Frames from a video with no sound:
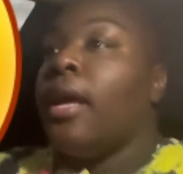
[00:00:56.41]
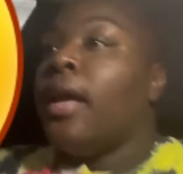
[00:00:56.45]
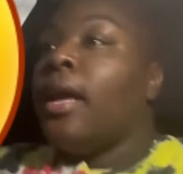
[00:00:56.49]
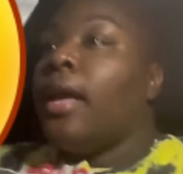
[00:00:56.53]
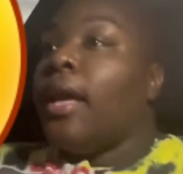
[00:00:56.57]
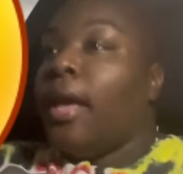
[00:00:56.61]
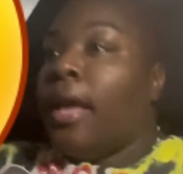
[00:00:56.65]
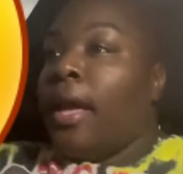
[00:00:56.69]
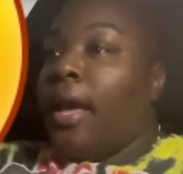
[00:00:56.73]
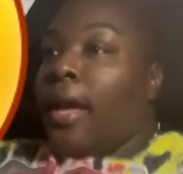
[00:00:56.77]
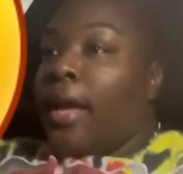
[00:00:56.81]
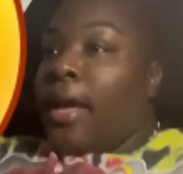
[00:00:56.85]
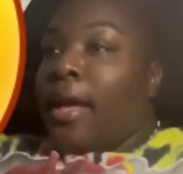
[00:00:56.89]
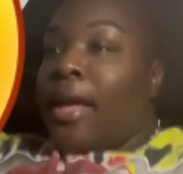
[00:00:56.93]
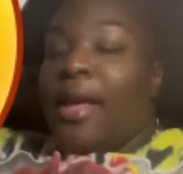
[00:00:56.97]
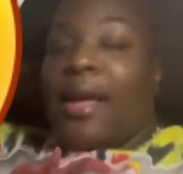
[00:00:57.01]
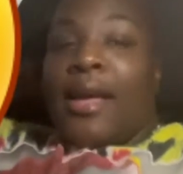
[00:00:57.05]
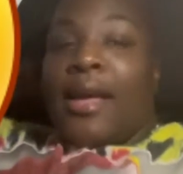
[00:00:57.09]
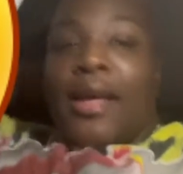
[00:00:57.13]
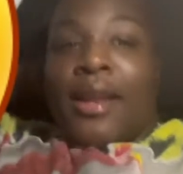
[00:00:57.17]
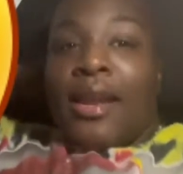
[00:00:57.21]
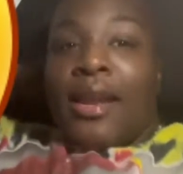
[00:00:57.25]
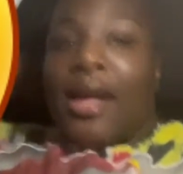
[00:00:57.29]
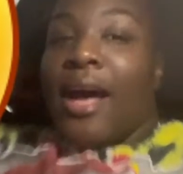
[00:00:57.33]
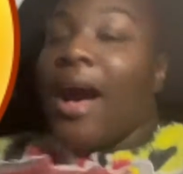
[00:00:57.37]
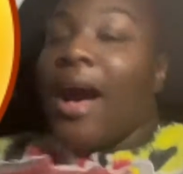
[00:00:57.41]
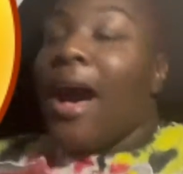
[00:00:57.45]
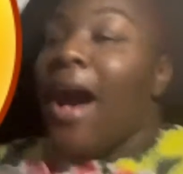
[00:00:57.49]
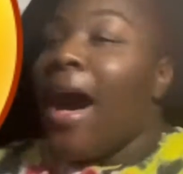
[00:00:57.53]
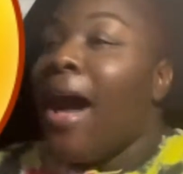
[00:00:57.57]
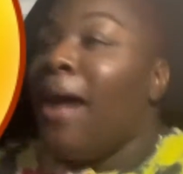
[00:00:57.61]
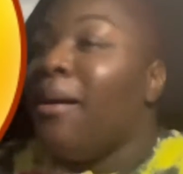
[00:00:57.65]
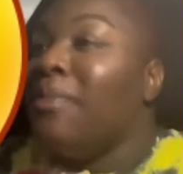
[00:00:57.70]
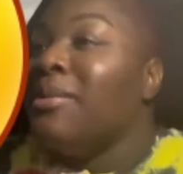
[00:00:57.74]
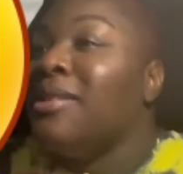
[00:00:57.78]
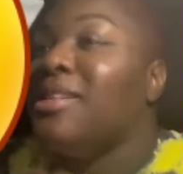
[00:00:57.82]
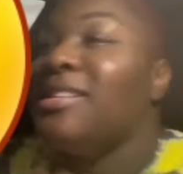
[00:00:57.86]
and
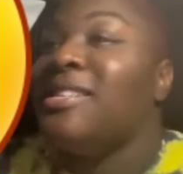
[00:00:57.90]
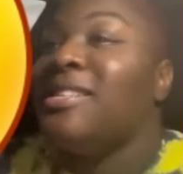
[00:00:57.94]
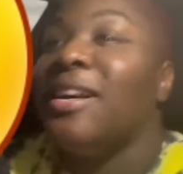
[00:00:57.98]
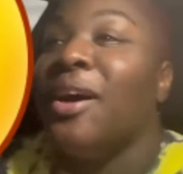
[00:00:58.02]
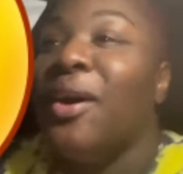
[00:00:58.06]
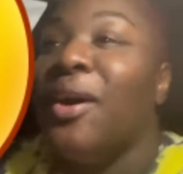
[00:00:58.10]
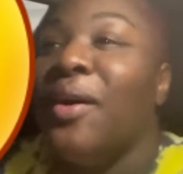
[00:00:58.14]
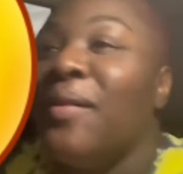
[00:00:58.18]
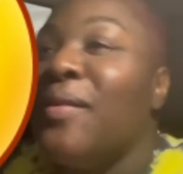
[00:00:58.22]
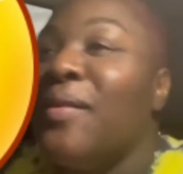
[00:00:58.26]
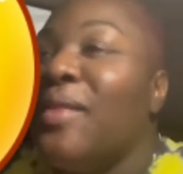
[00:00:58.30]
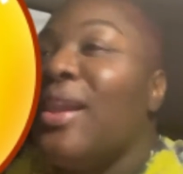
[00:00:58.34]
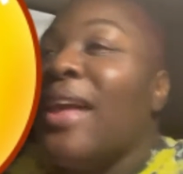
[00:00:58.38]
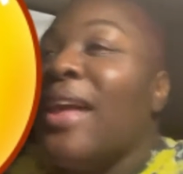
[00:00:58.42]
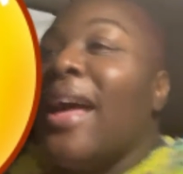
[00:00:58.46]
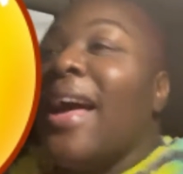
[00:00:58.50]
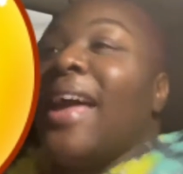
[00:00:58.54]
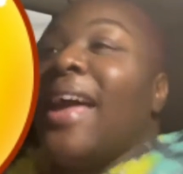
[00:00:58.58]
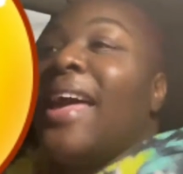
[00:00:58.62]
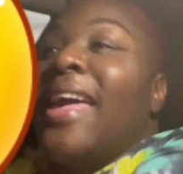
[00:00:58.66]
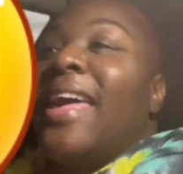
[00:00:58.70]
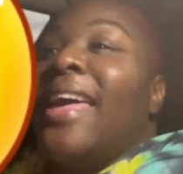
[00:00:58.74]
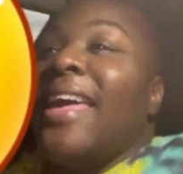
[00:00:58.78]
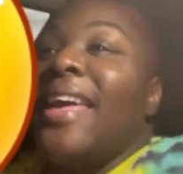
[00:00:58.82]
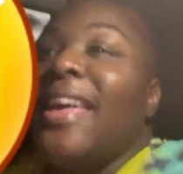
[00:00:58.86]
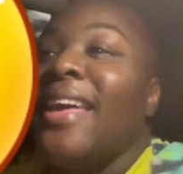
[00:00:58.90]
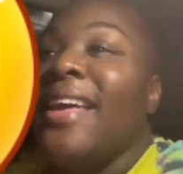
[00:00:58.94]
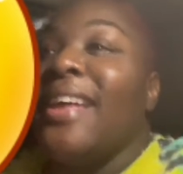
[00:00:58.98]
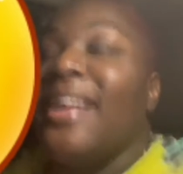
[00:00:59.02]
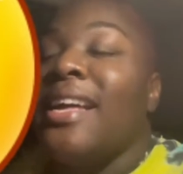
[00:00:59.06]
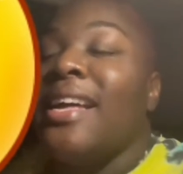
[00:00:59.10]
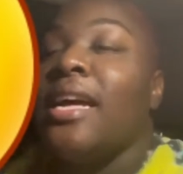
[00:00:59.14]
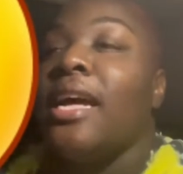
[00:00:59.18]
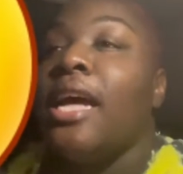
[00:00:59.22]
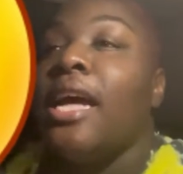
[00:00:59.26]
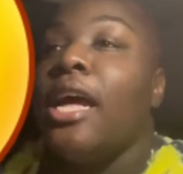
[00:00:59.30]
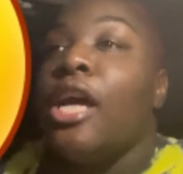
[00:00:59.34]
i'm so
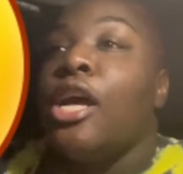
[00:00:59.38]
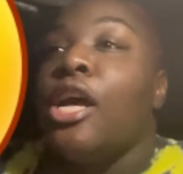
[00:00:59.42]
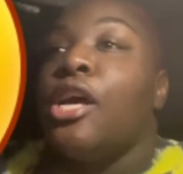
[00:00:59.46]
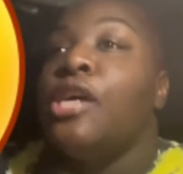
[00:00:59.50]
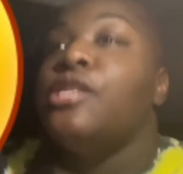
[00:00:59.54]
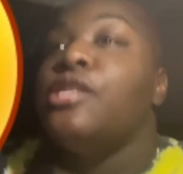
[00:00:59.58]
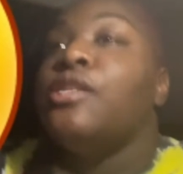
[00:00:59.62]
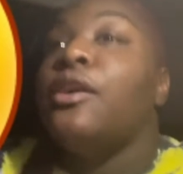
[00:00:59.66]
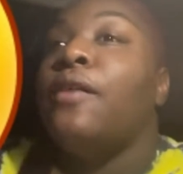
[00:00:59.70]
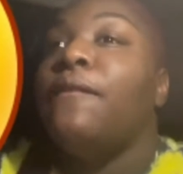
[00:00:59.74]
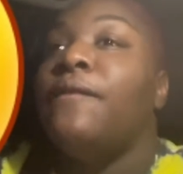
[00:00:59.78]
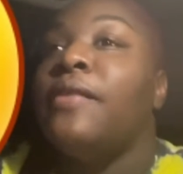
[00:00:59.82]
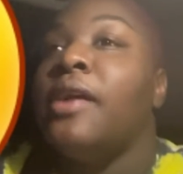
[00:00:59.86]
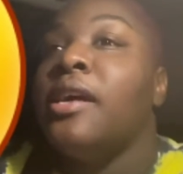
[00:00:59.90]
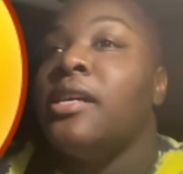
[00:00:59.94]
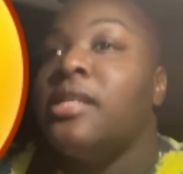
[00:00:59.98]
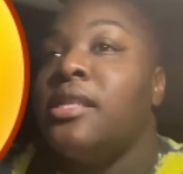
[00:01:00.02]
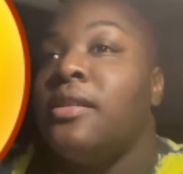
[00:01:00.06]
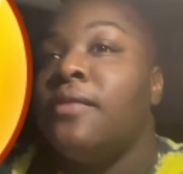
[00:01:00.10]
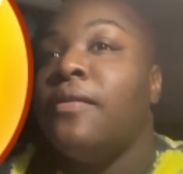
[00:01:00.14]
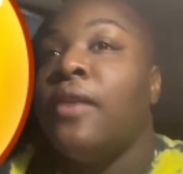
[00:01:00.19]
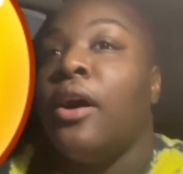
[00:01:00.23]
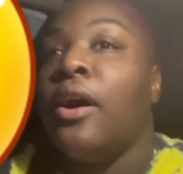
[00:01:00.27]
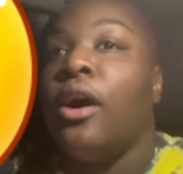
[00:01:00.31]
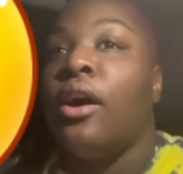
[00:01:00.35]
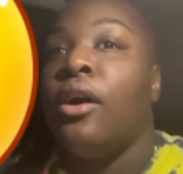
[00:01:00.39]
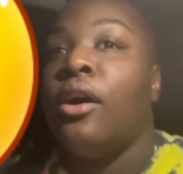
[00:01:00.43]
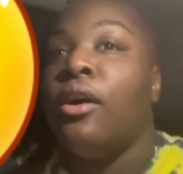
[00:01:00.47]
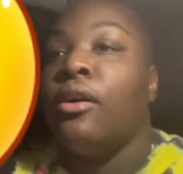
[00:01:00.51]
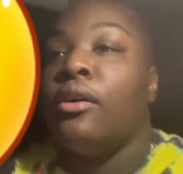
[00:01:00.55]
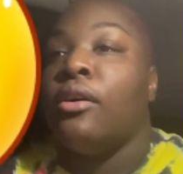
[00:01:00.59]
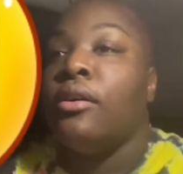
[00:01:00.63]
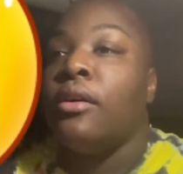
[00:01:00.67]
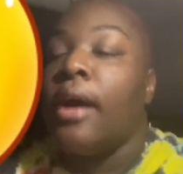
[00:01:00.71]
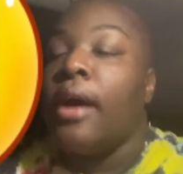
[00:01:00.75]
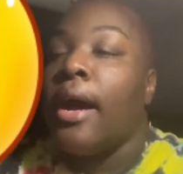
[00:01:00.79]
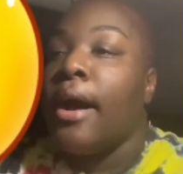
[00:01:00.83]
like so first of
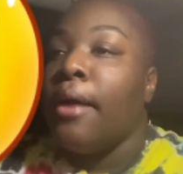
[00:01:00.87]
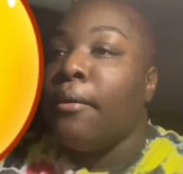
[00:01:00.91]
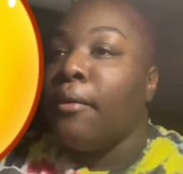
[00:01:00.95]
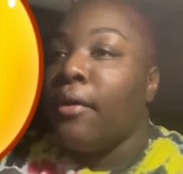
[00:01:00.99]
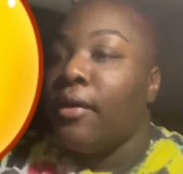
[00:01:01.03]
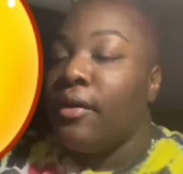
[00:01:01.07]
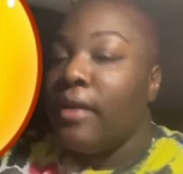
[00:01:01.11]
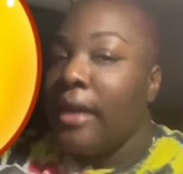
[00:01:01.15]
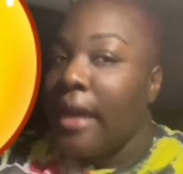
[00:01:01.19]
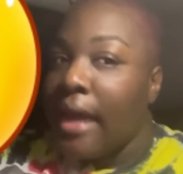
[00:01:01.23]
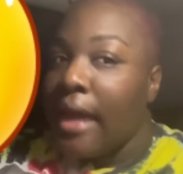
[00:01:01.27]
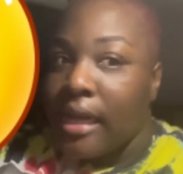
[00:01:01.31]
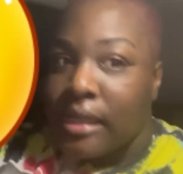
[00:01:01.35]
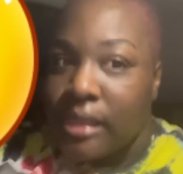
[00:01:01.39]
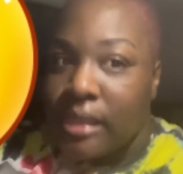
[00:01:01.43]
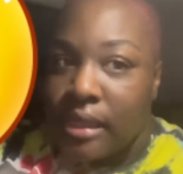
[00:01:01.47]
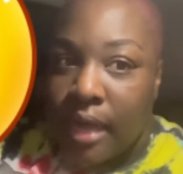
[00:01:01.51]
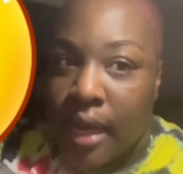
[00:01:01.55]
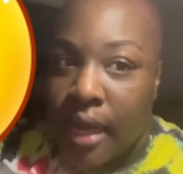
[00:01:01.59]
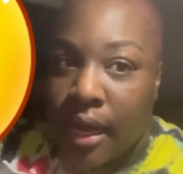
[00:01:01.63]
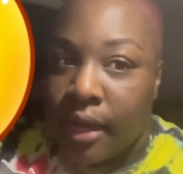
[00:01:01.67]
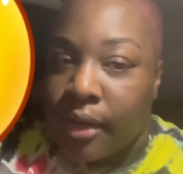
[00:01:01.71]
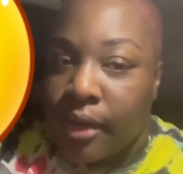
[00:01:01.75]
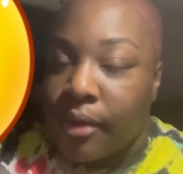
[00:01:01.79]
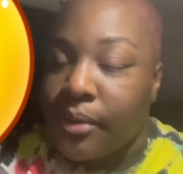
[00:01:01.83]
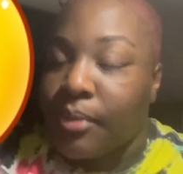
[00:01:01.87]
all, I worked last night